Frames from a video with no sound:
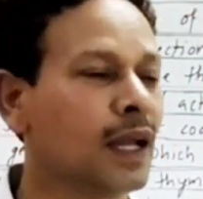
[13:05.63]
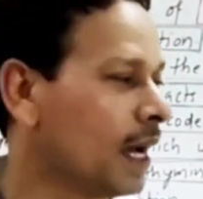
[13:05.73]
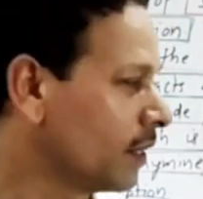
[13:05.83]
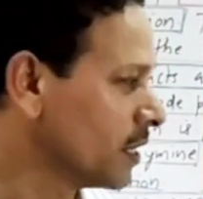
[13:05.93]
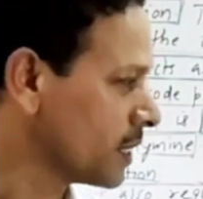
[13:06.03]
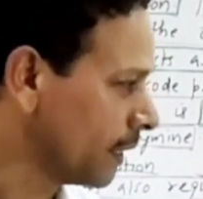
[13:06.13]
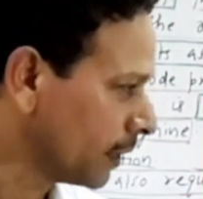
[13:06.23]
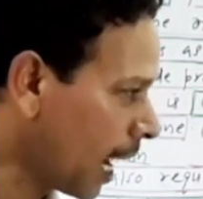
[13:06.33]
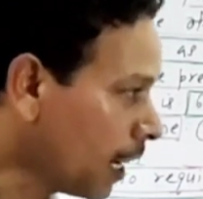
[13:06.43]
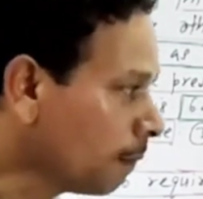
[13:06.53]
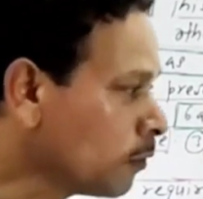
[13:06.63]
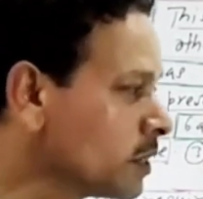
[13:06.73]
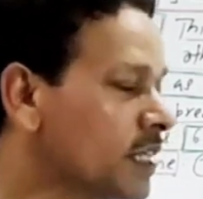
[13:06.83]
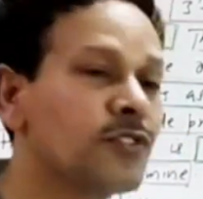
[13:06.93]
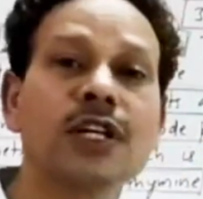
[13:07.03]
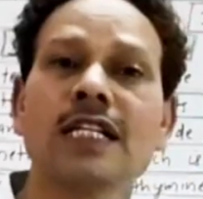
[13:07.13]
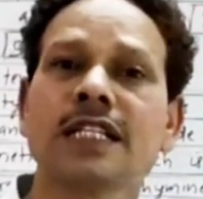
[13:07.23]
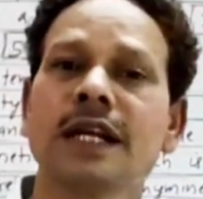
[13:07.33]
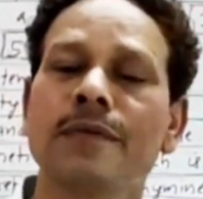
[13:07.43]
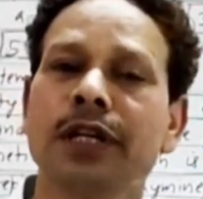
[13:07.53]
And this entire process
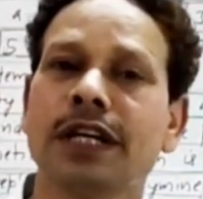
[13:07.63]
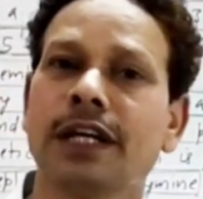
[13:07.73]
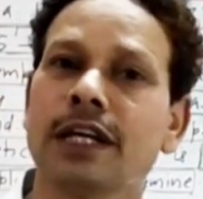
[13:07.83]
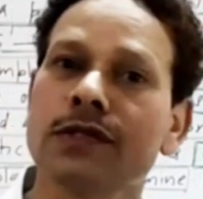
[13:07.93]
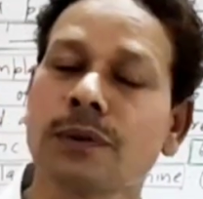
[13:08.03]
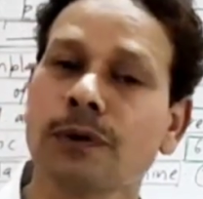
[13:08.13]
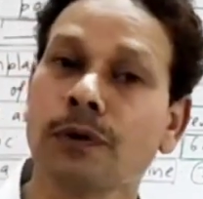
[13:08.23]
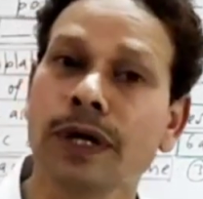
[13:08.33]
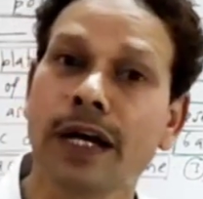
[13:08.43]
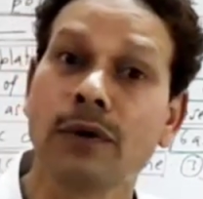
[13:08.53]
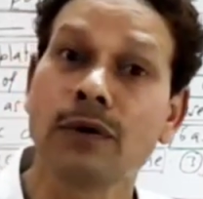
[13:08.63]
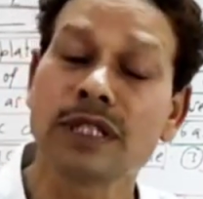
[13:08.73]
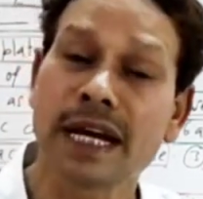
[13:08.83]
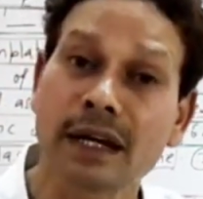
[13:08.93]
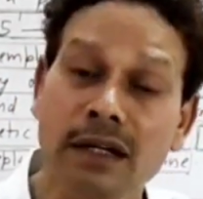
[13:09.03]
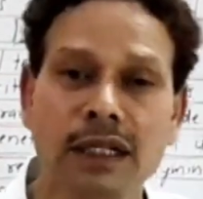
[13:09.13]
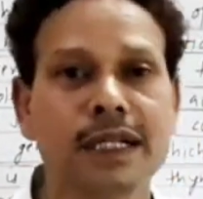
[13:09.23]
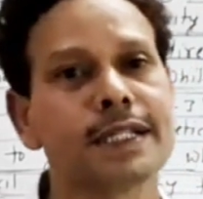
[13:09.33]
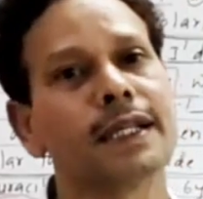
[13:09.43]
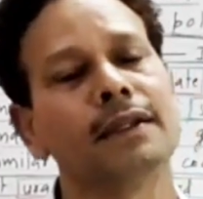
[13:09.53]
transcription in case of eukaryotes that
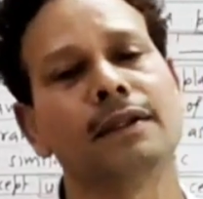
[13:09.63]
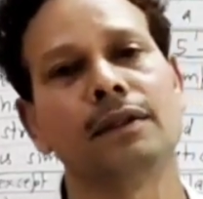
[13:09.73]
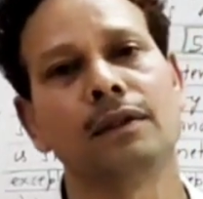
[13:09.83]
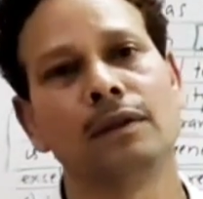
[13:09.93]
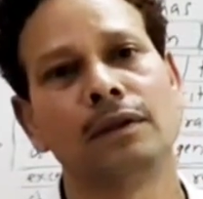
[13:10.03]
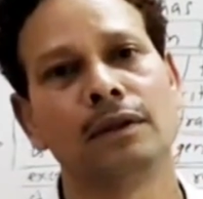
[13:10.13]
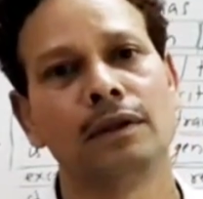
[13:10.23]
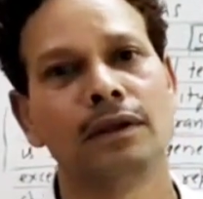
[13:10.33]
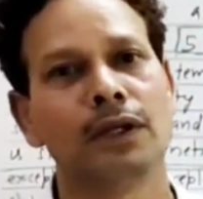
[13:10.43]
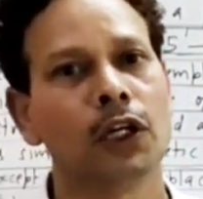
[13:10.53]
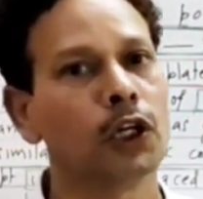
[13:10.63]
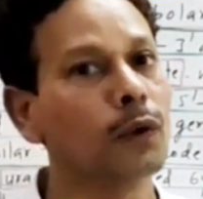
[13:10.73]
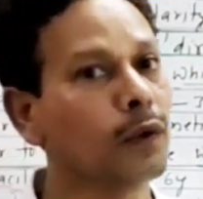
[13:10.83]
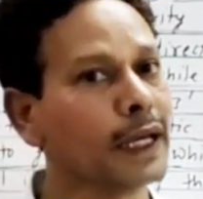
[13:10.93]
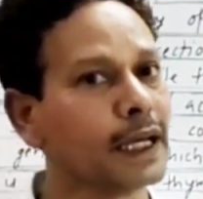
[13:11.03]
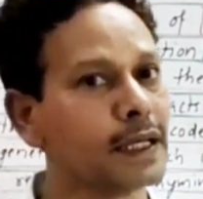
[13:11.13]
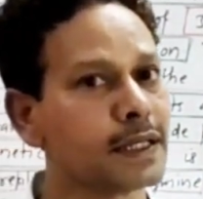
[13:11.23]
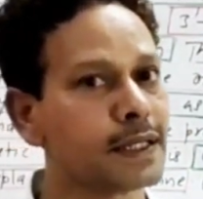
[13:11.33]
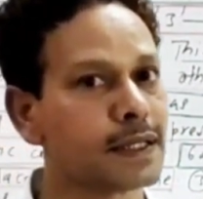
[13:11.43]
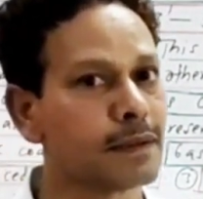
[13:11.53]
occurs in
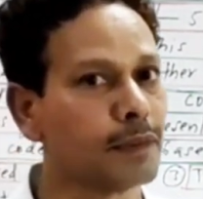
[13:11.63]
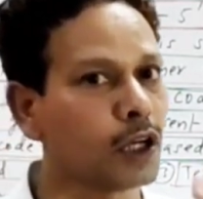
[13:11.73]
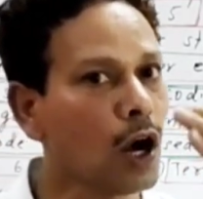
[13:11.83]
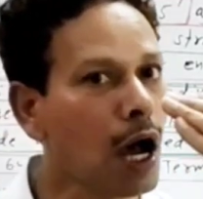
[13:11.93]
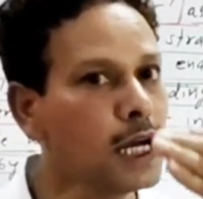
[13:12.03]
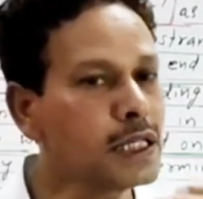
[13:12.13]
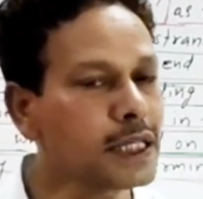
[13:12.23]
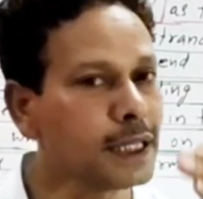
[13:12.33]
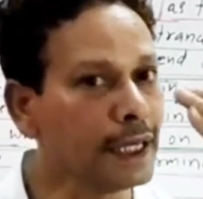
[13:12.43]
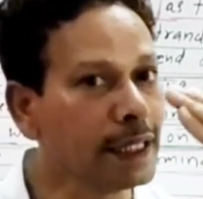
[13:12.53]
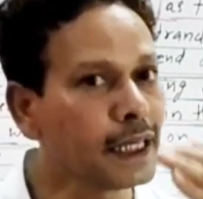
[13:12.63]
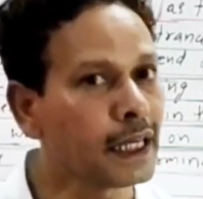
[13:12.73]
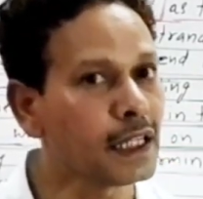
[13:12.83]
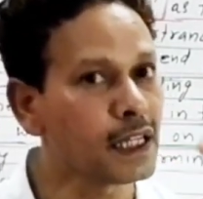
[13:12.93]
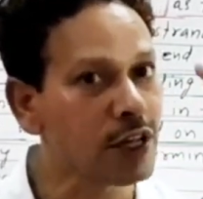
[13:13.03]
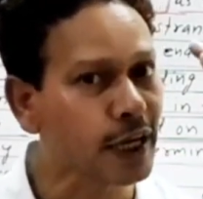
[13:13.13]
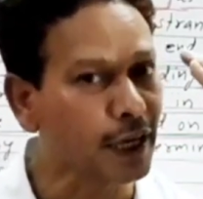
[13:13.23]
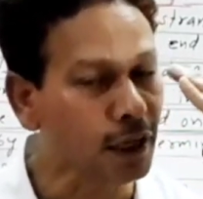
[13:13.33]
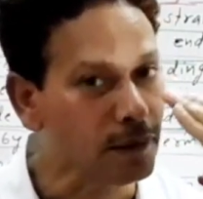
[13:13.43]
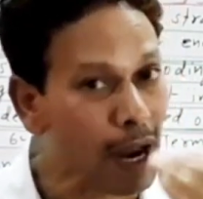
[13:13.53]
nucleus, because the DNA, the
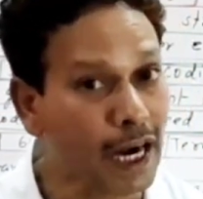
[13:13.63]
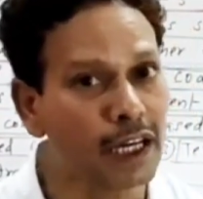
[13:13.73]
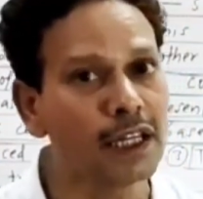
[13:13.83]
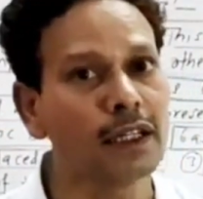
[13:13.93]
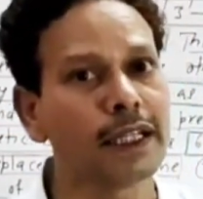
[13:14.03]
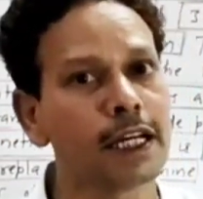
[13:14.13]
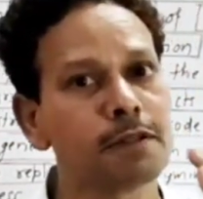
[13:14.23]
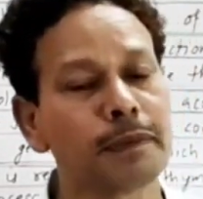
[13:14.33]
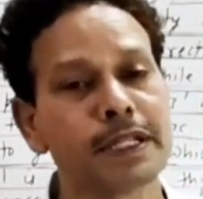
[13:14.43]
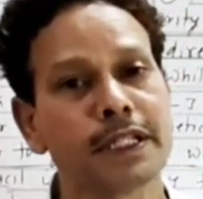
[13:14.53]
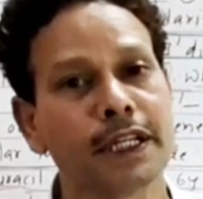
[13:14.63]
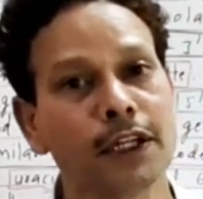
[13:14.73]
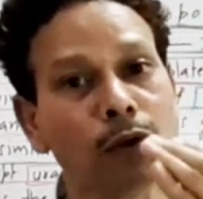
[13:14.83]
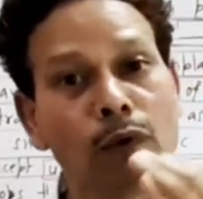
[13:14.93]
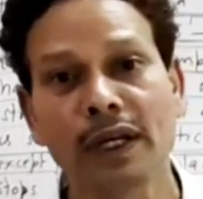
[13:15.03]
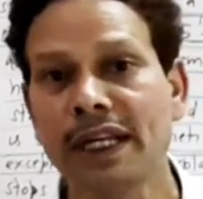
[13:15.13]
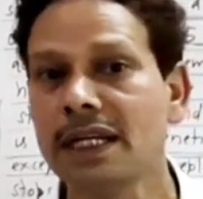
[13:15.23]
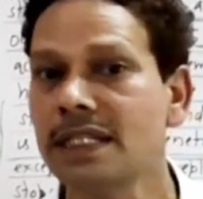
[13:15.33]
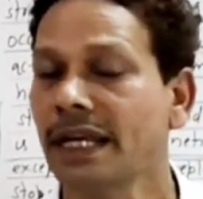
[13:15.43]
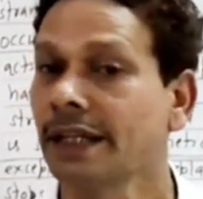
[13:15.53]
genetic material that is present in
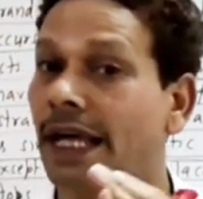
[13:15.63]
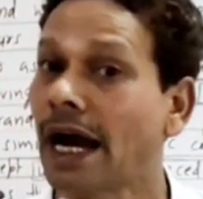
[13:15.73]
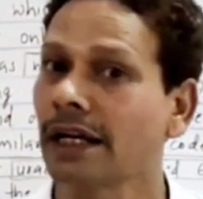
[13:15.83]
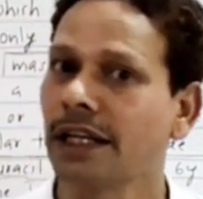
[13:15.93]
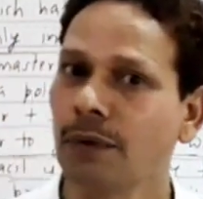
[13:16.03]
nucleus and that